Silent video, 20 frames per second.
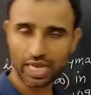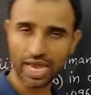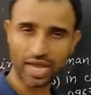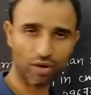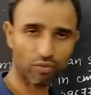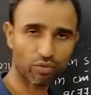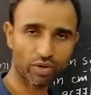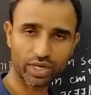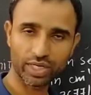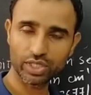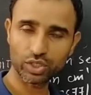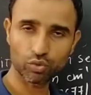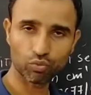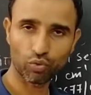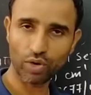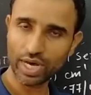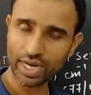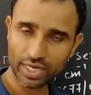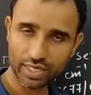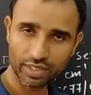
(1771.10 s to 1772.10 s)
n1 is
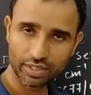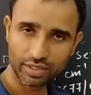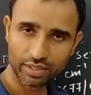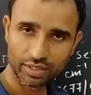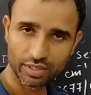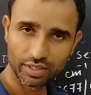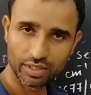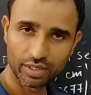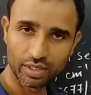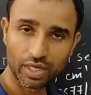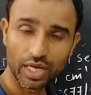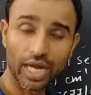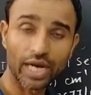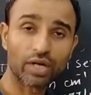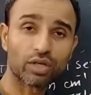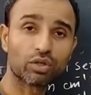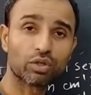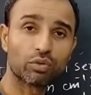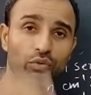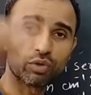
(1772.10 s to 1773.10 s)
1
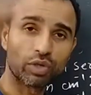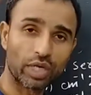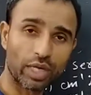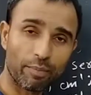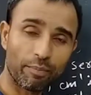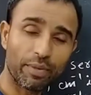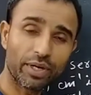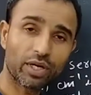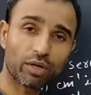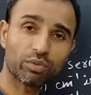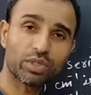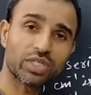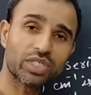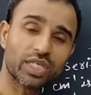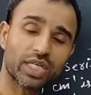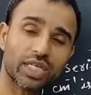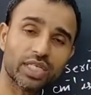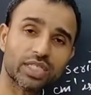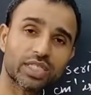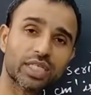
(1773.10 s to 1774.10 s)
and limit of the
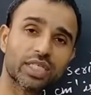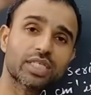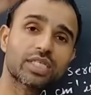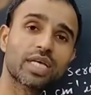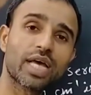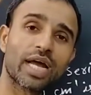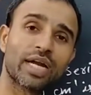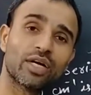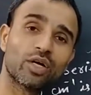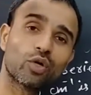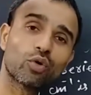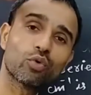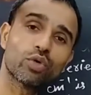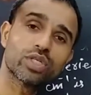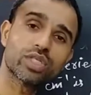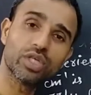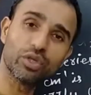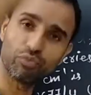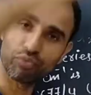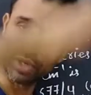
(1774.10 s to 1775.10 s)
series is n2
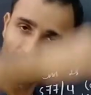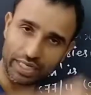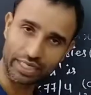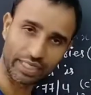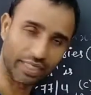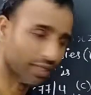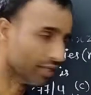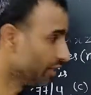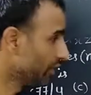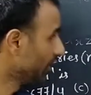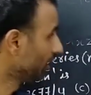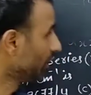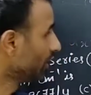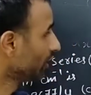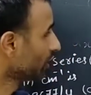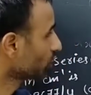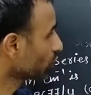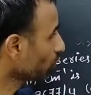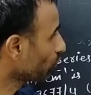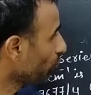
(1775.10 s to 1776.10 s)
is infinity.
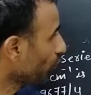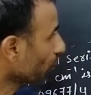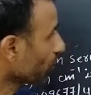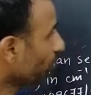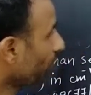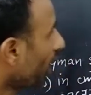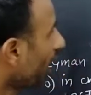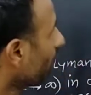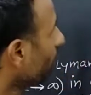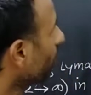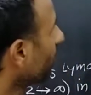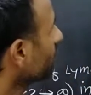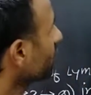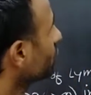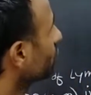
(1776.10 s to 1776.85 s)
So for Balmer